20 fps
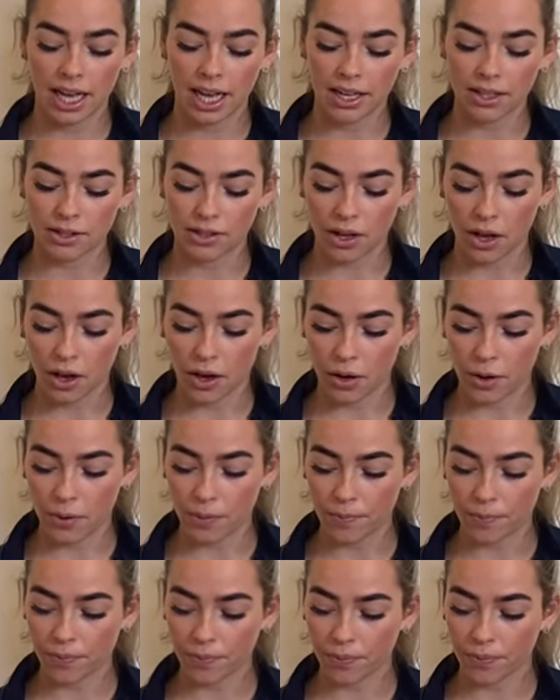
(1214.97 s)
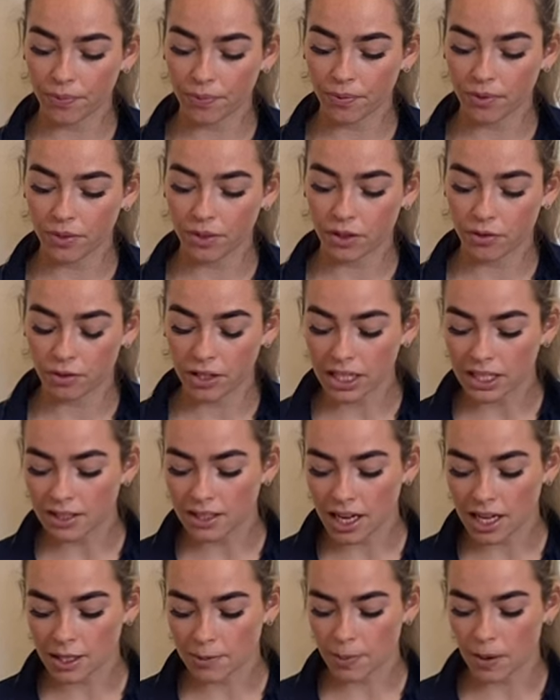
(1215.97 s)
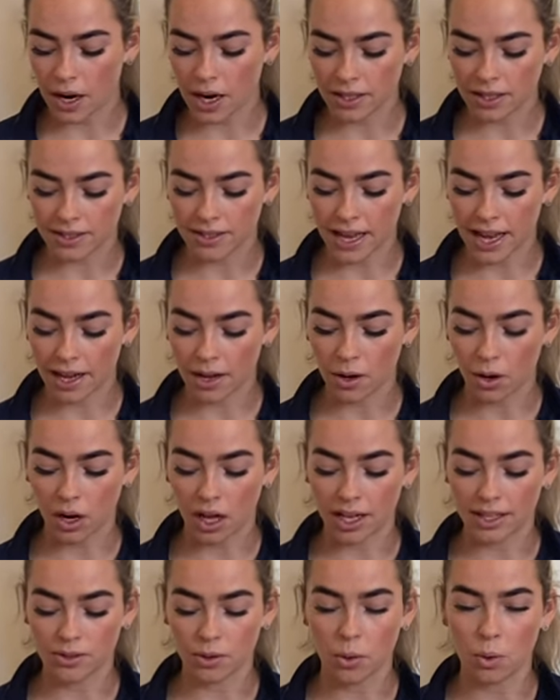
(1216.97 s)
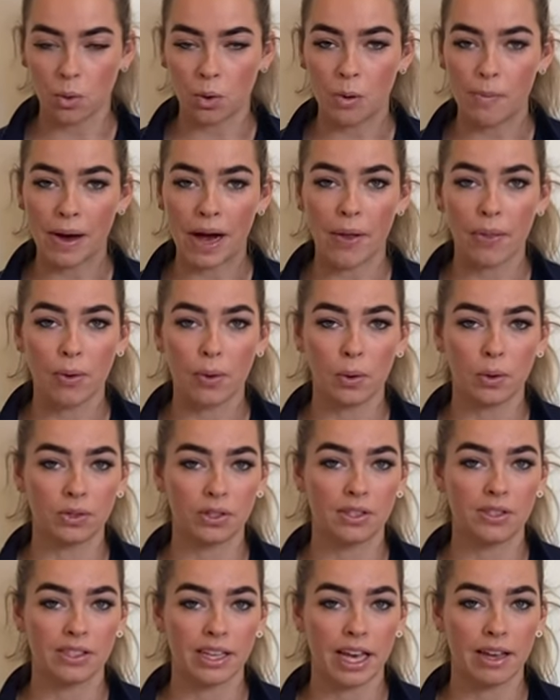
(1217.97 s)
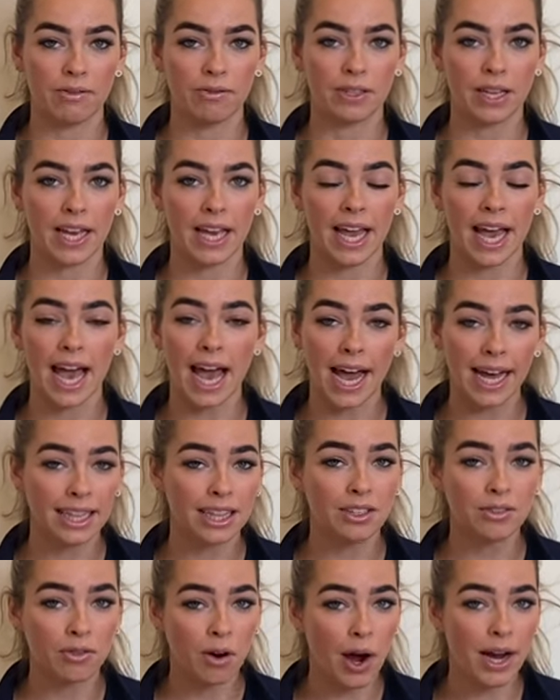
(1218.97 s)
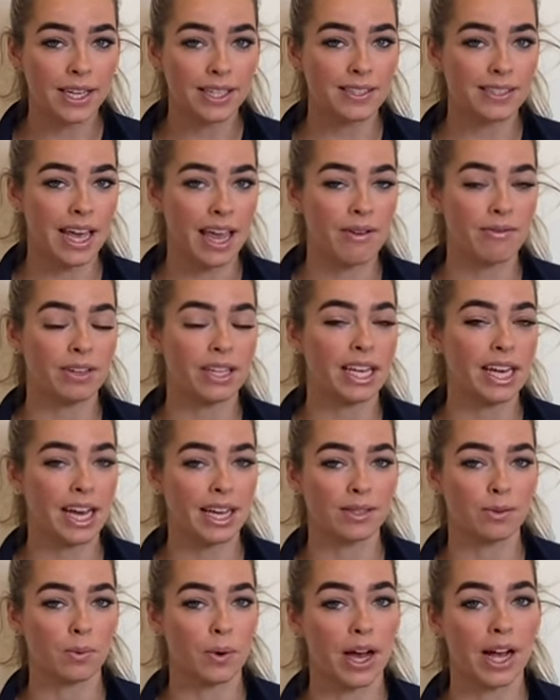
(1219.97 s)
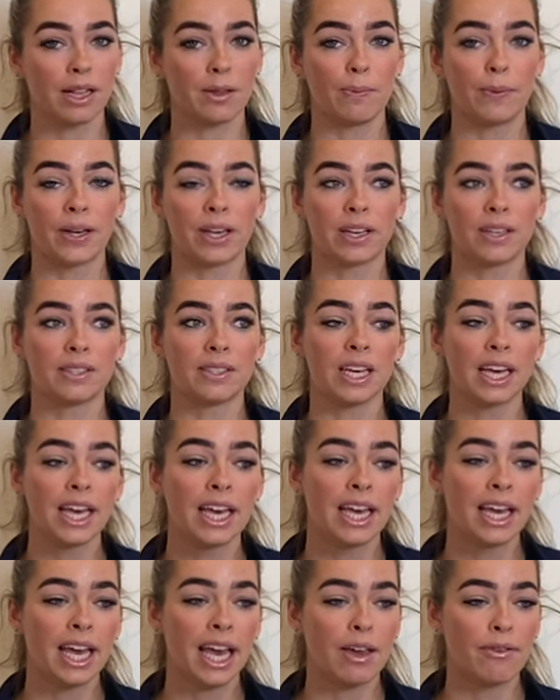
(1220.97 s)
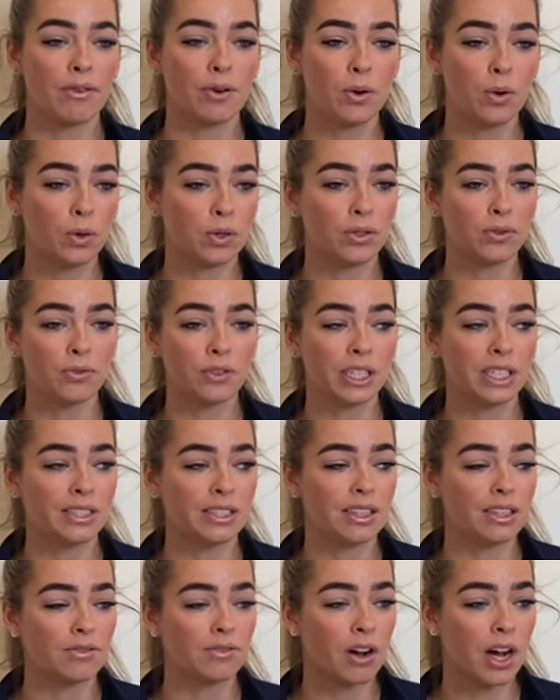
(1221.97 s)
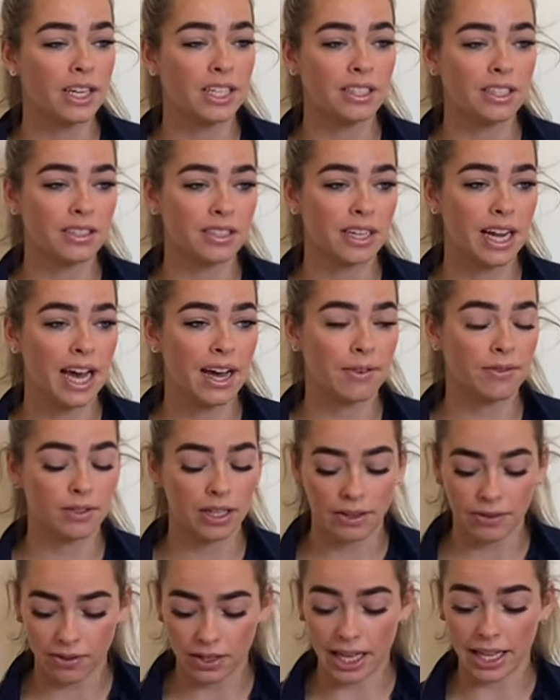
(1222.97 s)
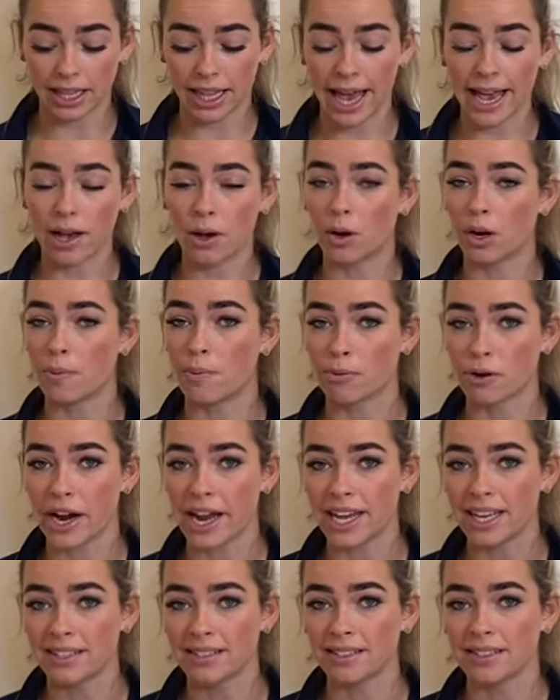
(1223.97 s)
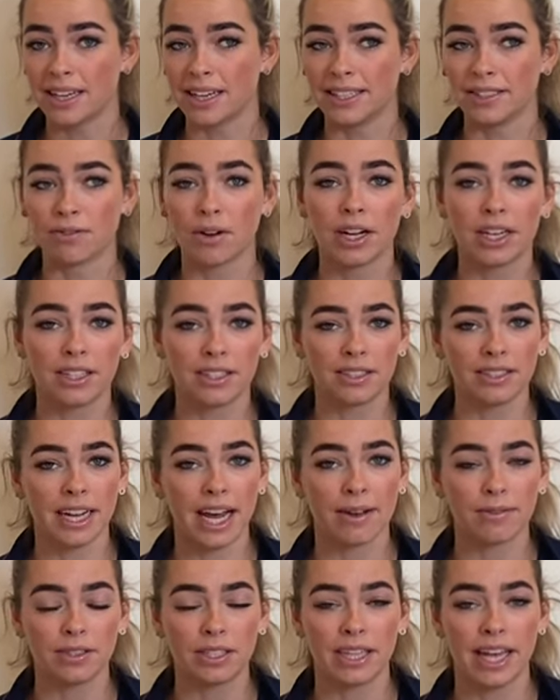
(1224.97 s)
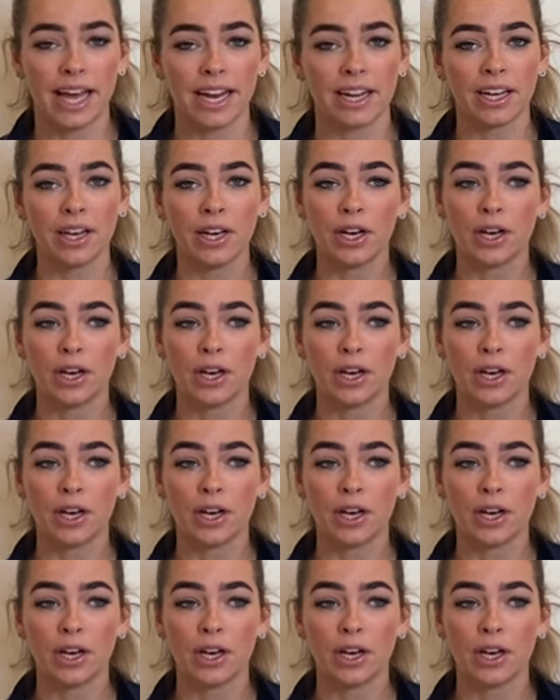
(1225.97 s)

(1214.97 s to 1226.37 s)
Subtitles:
So The research behind this head collar is all about the horse's safety and the rider's safety as well, because if a horse freaks and the rider doesn't have to, and the head collar breaks and the rider doesn't have to then